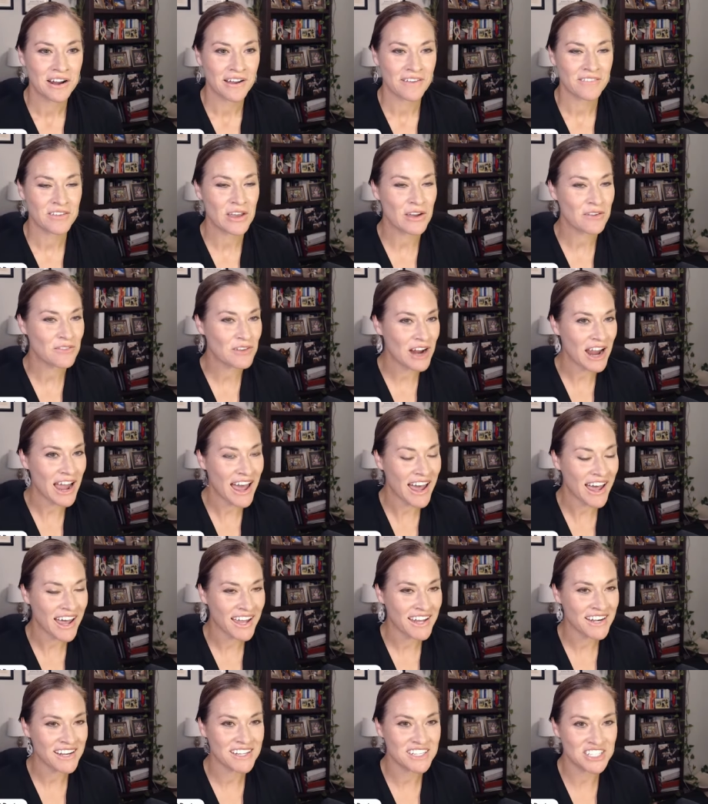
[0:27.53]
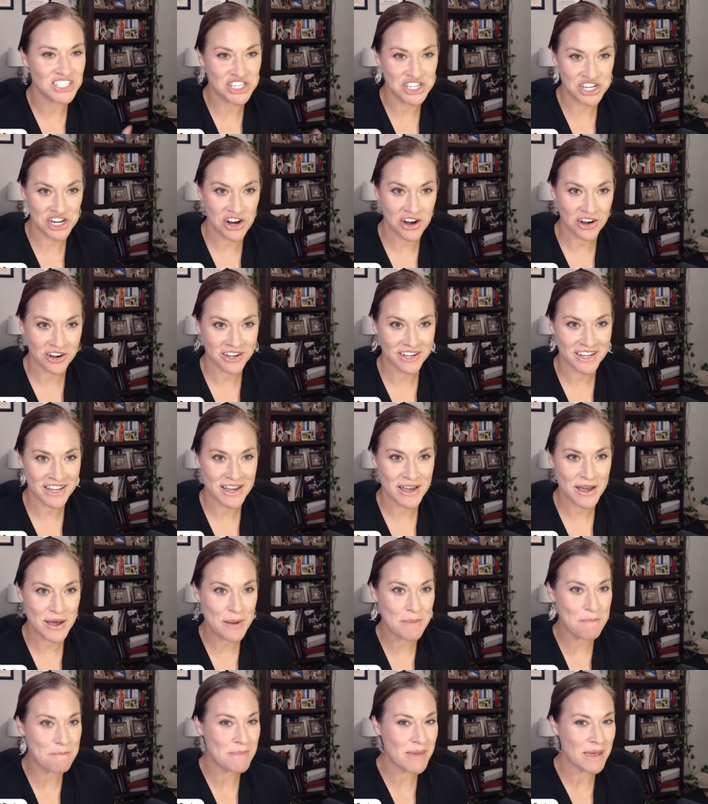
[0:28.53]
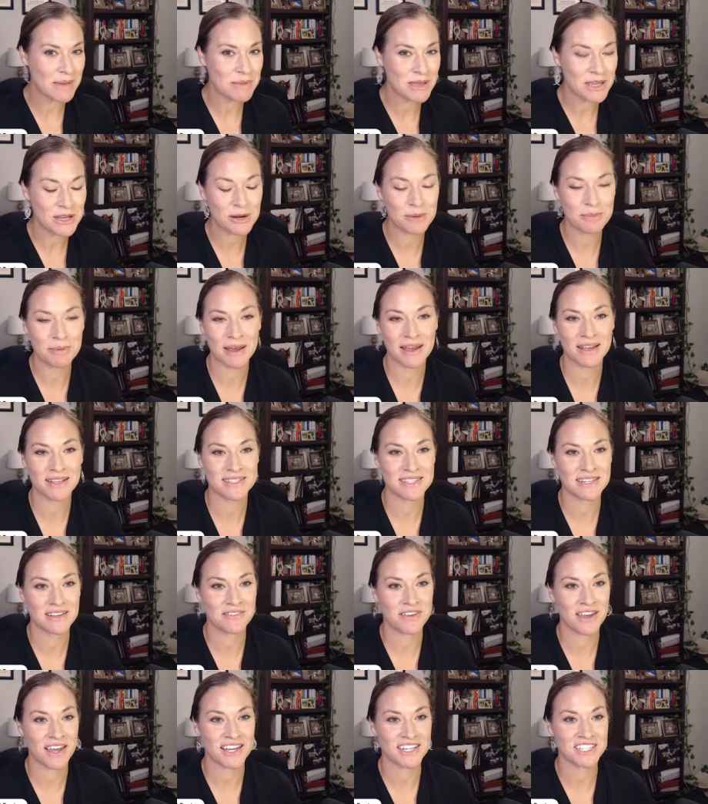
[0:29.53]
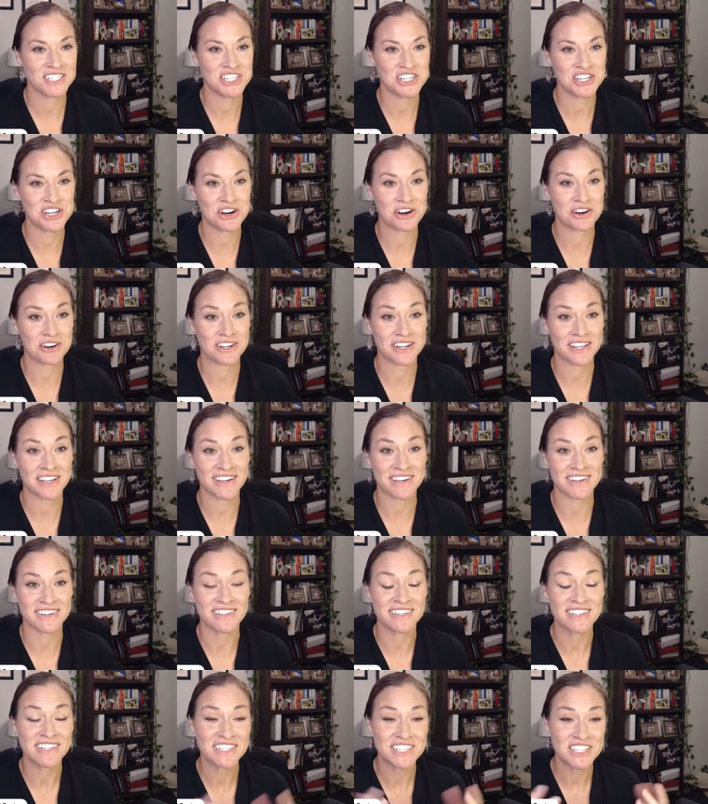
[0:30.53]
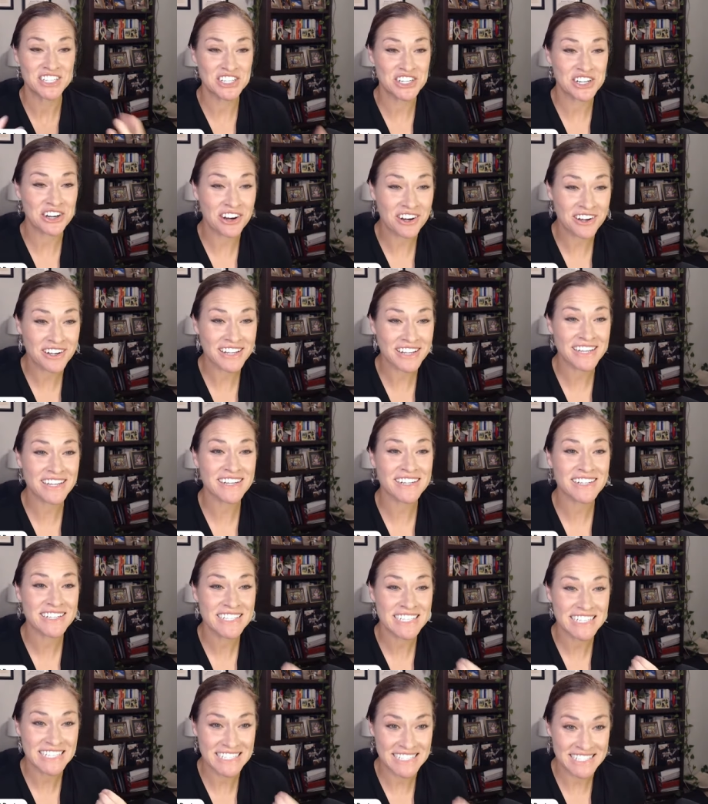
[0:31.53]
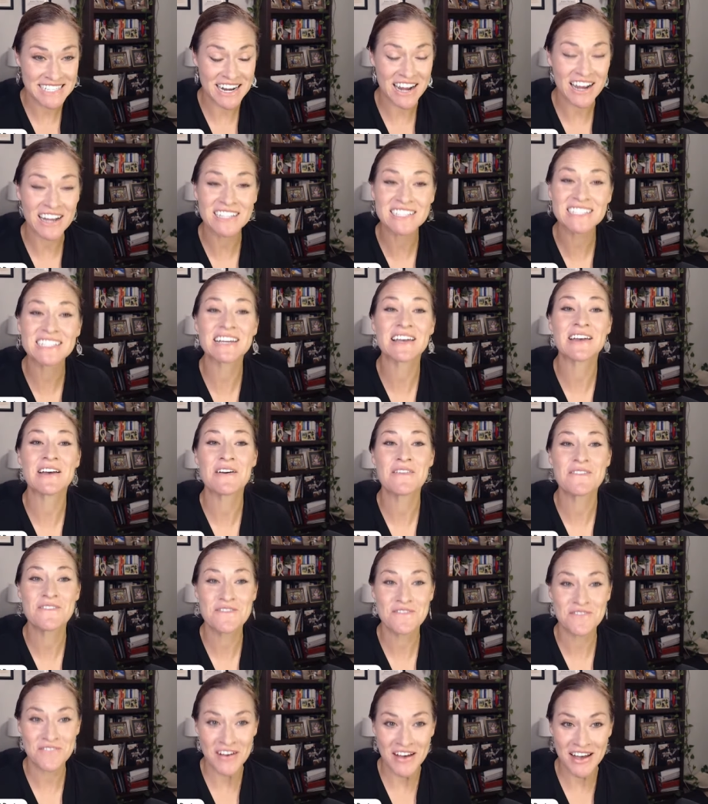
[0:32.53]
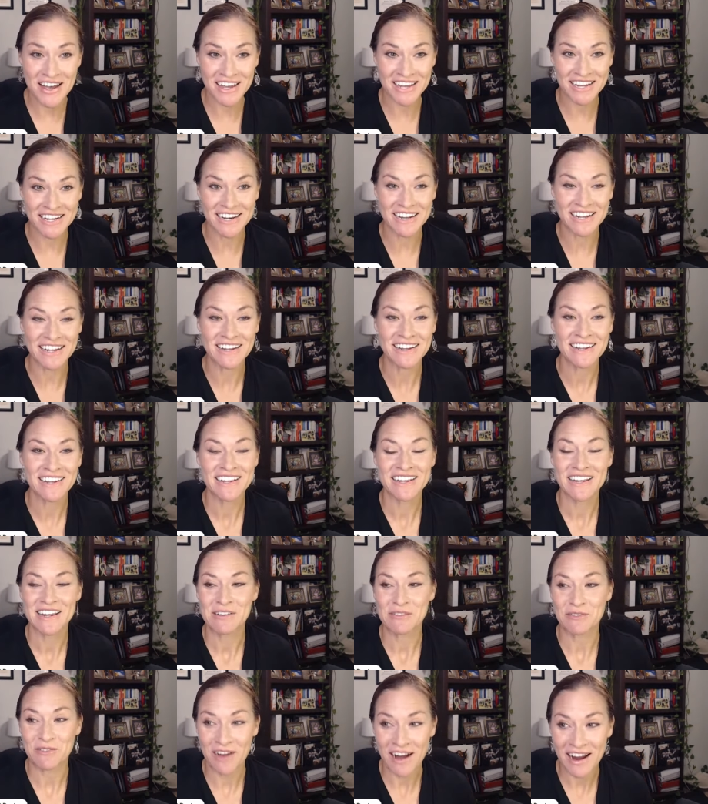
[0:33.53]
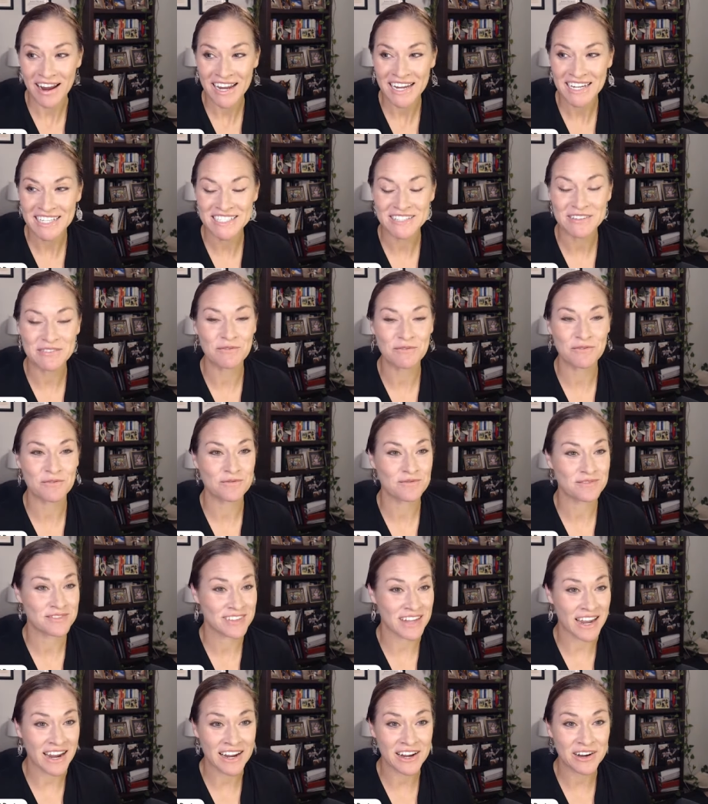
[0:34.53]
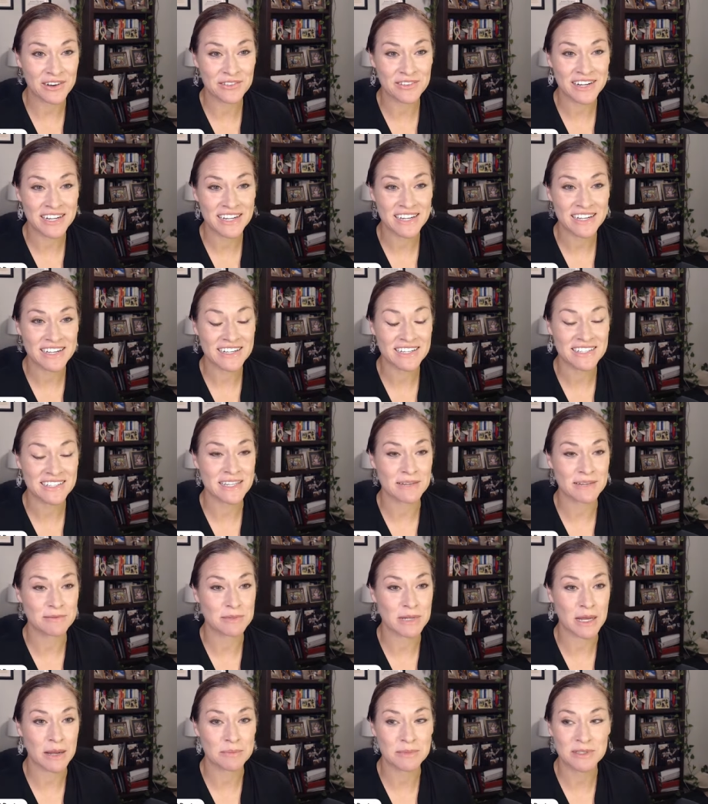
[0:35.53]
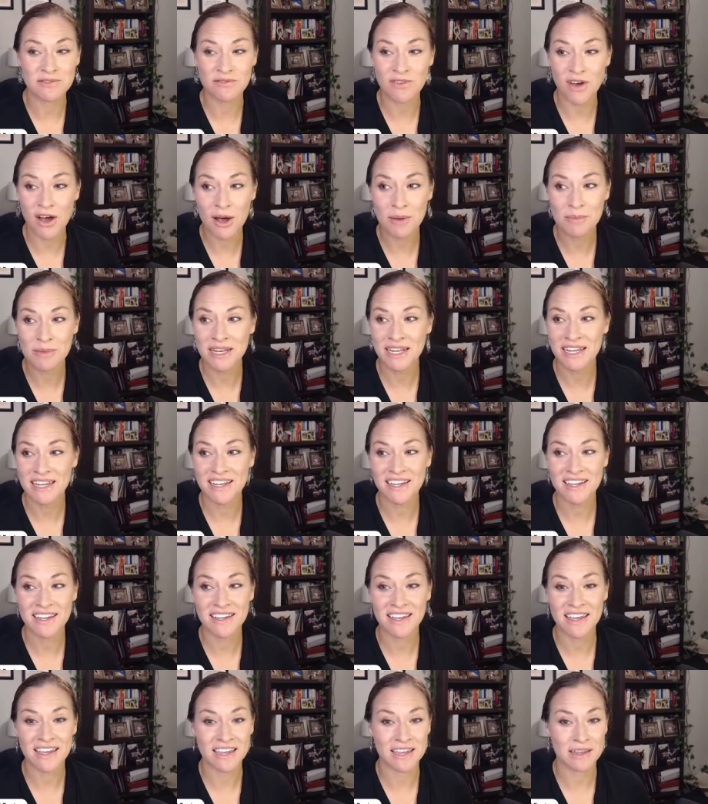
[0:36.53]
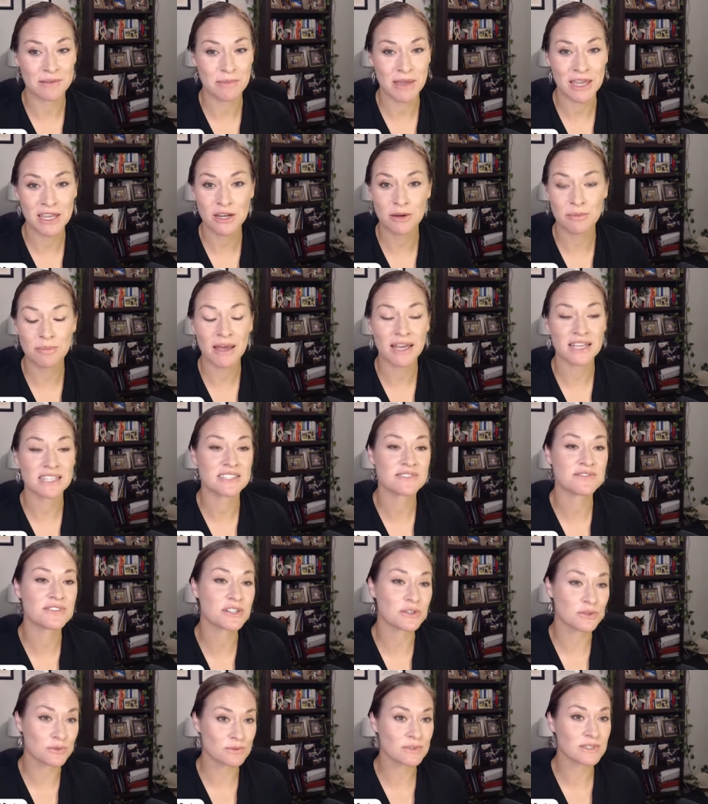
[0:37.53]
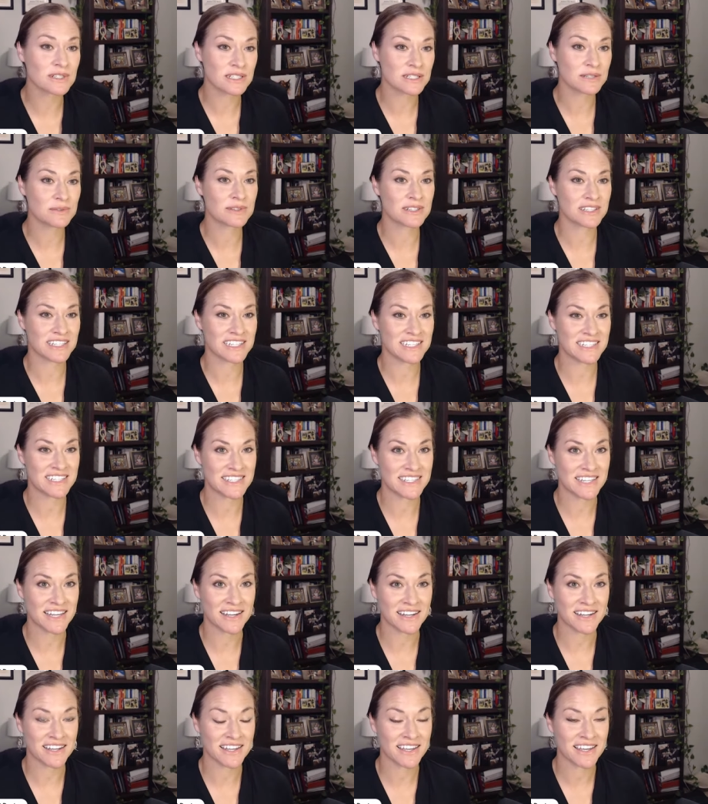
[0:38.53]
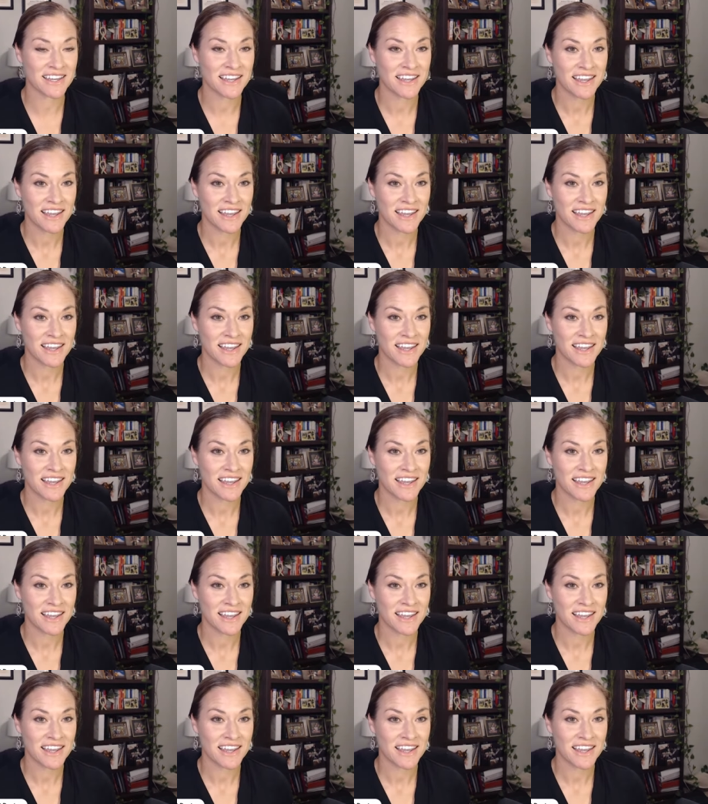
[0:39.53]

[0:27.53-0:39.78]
You ever had Giardia? Maybe your pets have had Giardia. Giardia is not fun, right? Diarrhea, sometimes vomiting. It can make your pets feel really, really sick.